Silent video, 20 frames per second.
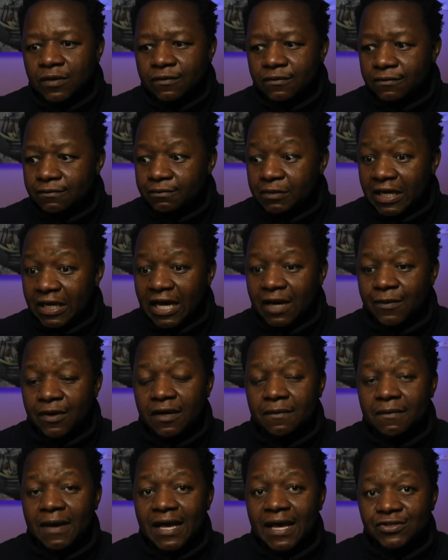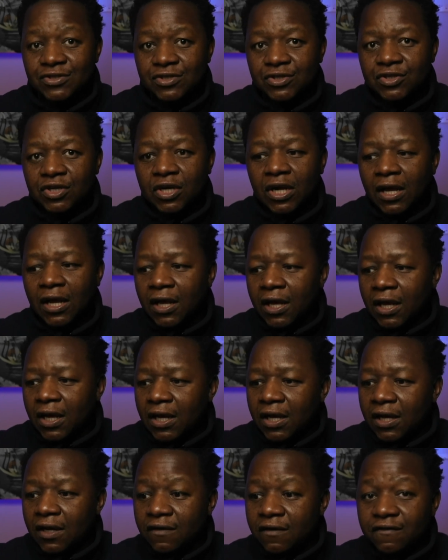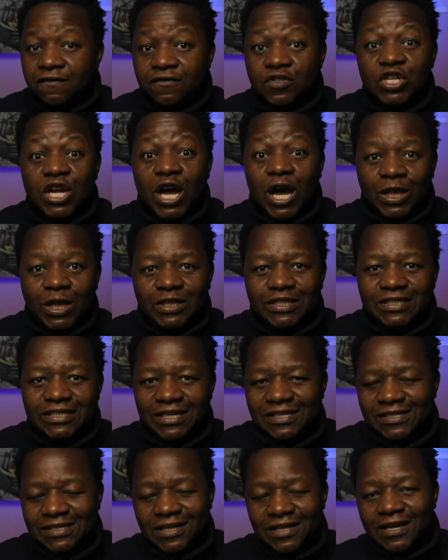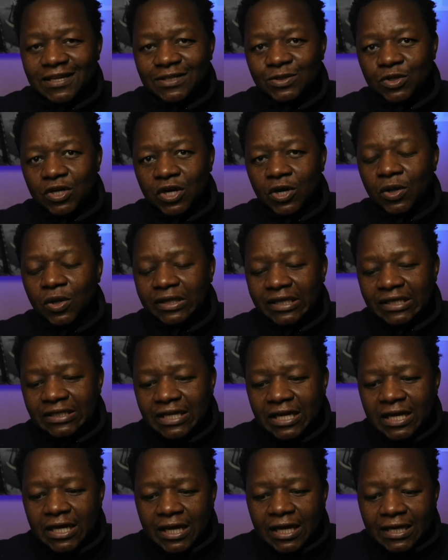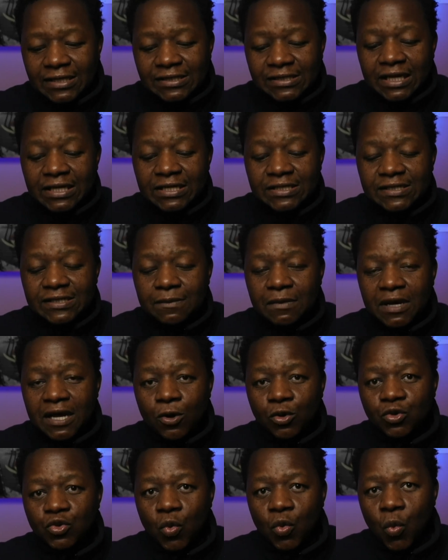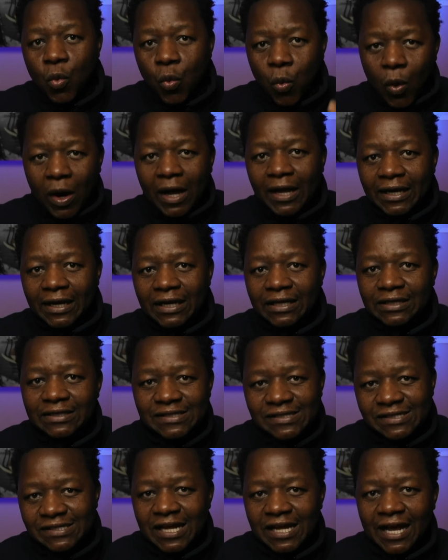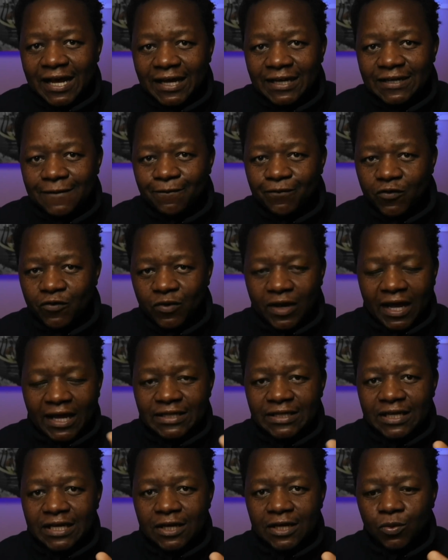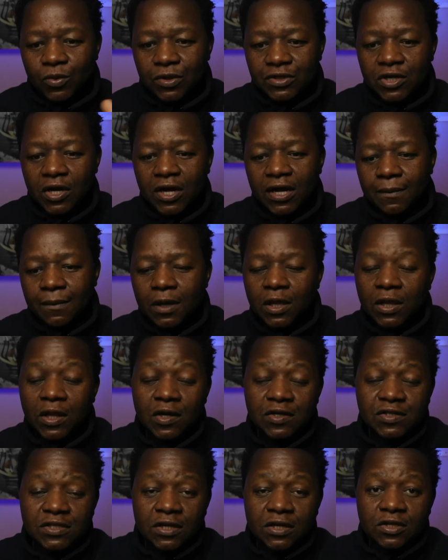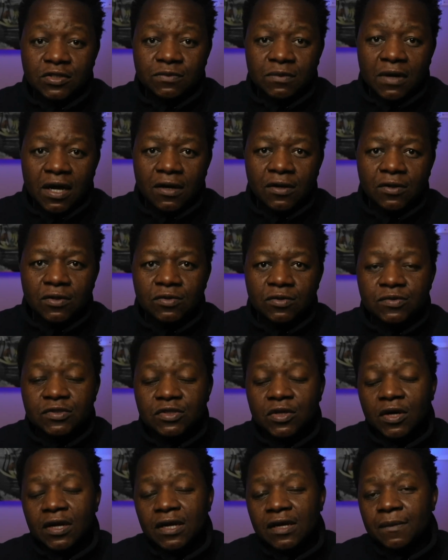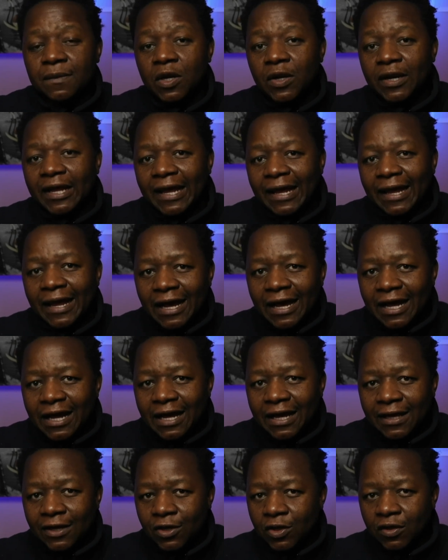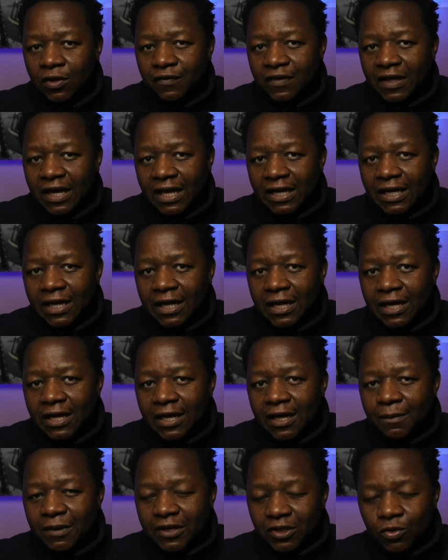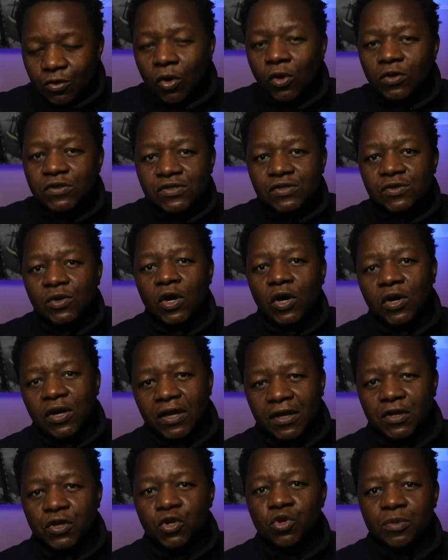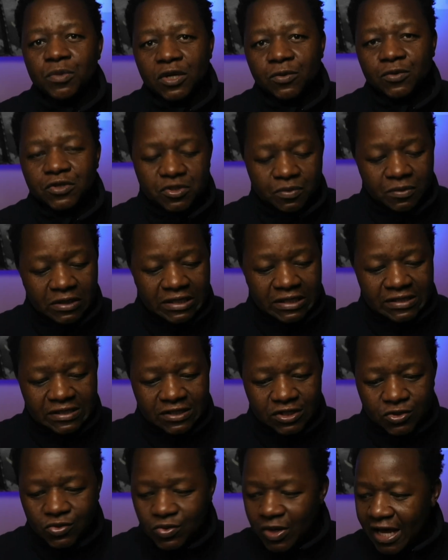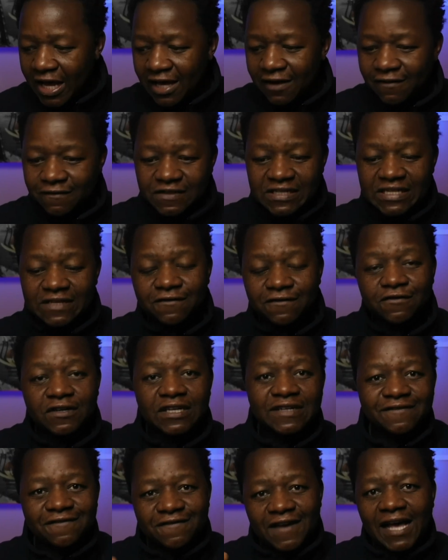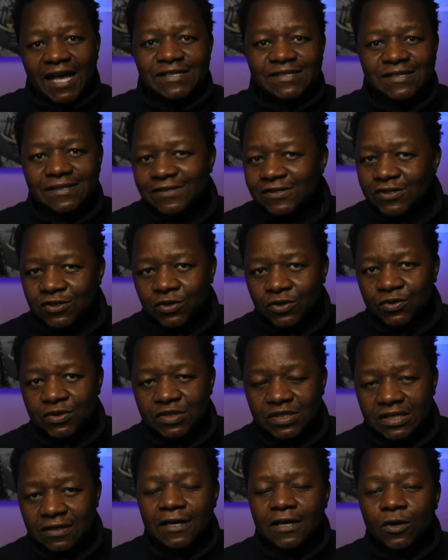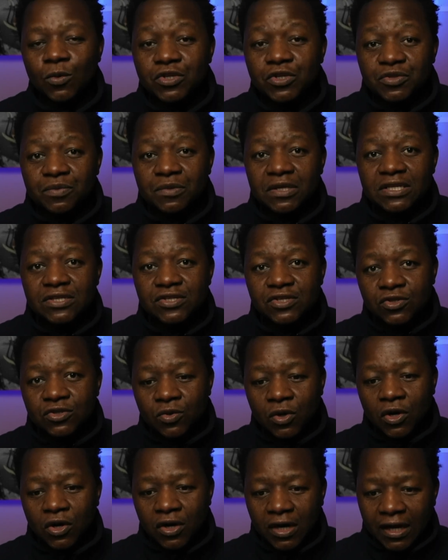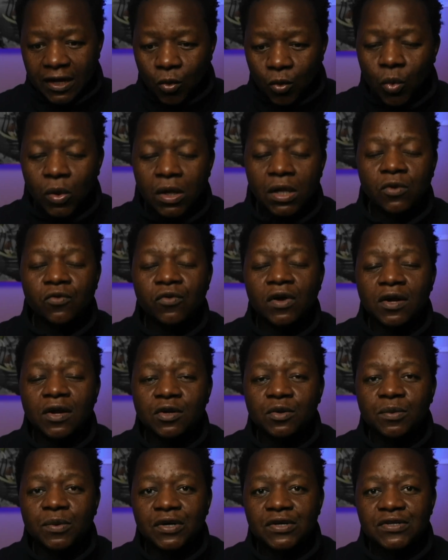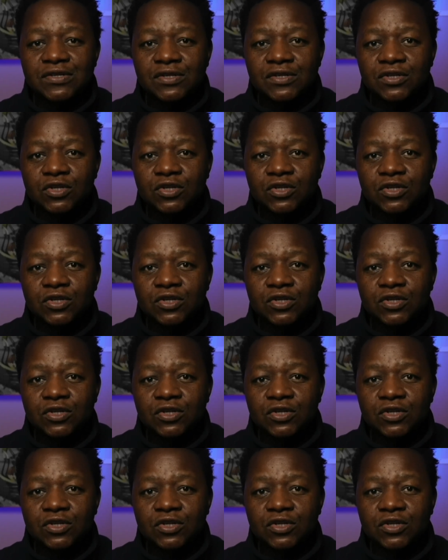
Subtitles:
becoming a master of knowledge, as I like to call it, it's not just about one side, right? We're talking about large language models, we're talking about AI and all of that. But you also are a human, which means you have different facets to yourself, which means you are a well-rounded person